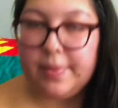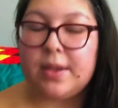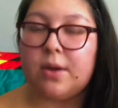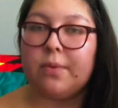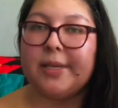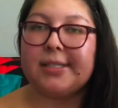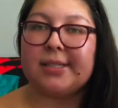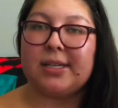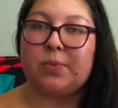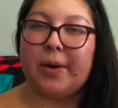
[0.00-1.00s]
You know, we
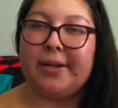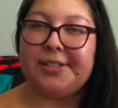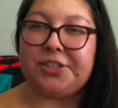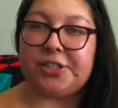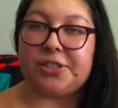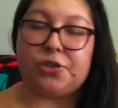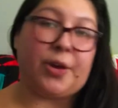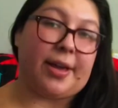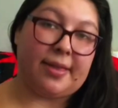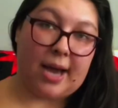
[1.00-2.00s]
discuss where Indigenous
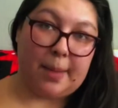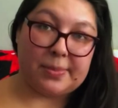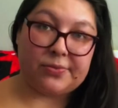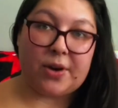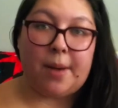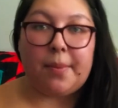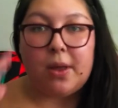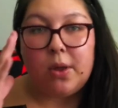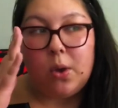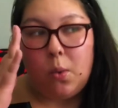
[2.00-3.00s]
strength comes from,
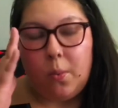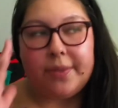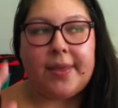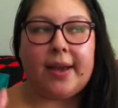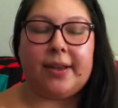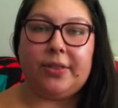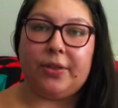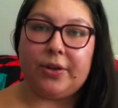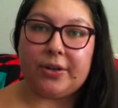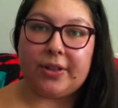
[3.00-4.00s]
what that
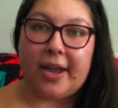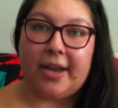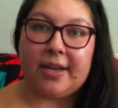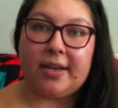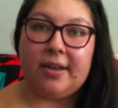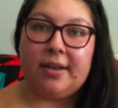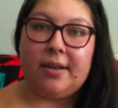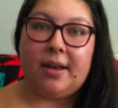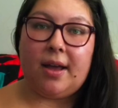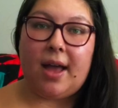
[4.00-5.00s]
can look like,
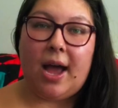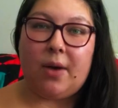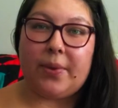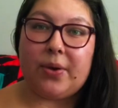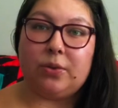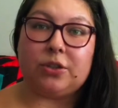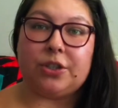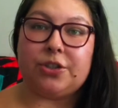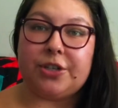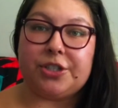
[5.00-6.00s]
how we hold
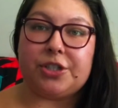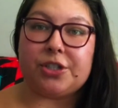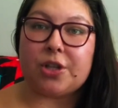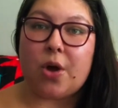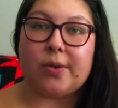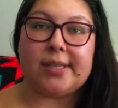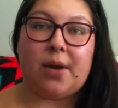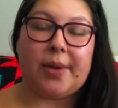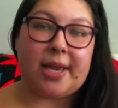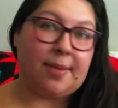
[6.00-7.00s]
our traditions close,
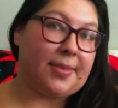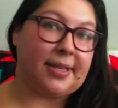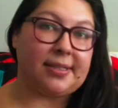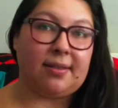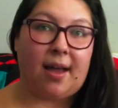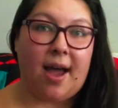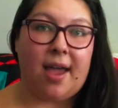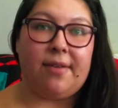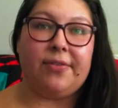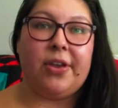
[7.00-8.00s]
how we keep things
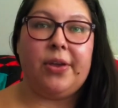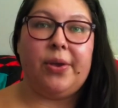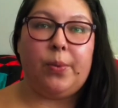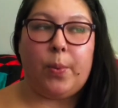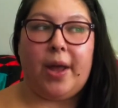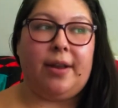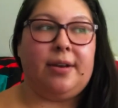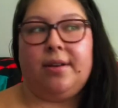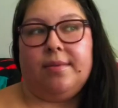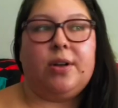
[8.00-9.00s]
alive
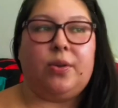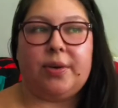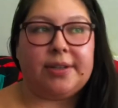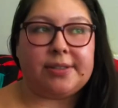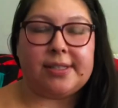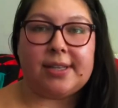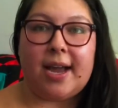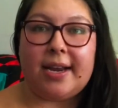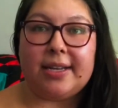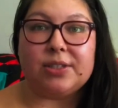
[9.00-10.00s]
when colonial society